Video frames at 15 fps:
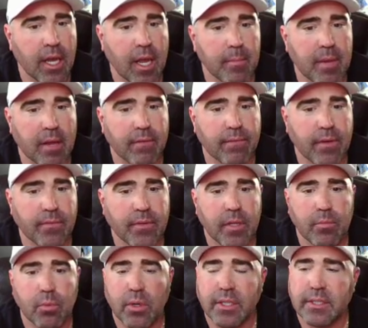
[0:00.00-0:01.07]
I'm at fifty
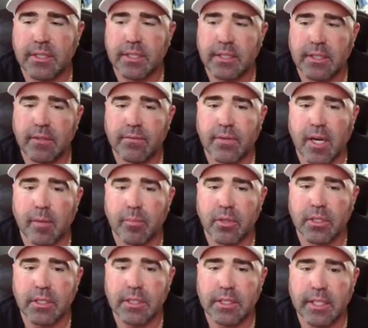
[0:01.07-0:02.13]
point six five
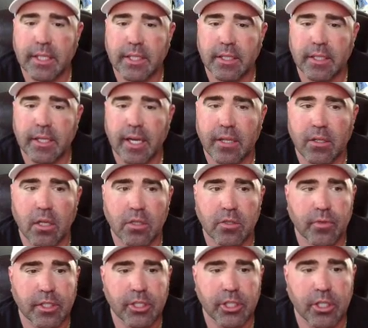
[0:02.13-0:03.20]
percent gain
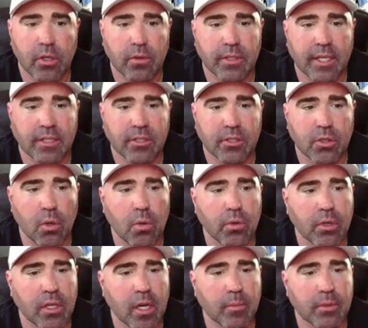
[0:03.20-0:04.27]
loss ratio because I sold
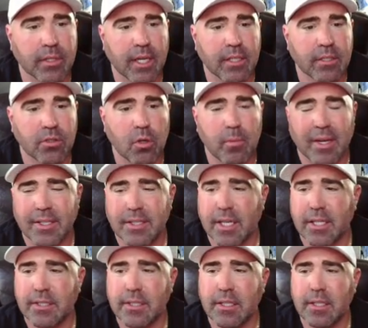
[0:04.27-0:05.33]
a couple things. I sold my
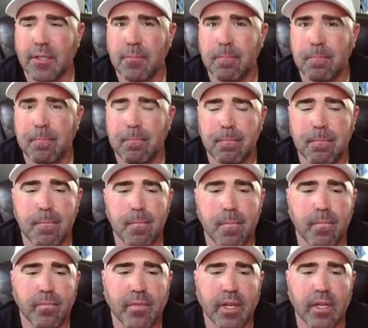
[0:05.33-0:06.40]
Tesla,
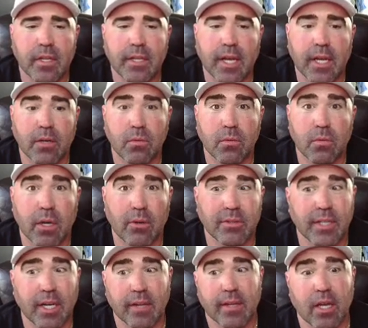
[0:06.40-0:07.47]
that I
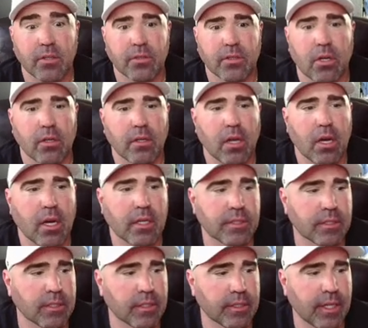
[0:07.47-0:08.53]
was like a thousand dollar
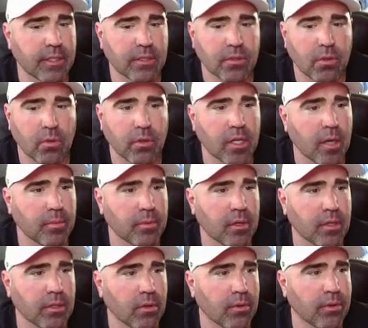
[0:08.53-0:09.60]
loss, and then I sold a couple
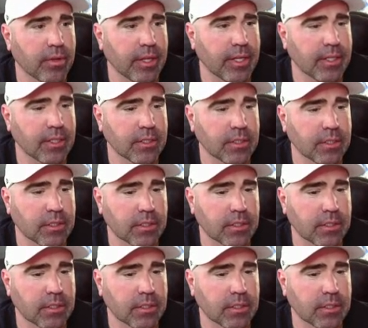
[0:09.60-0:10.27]
of little things,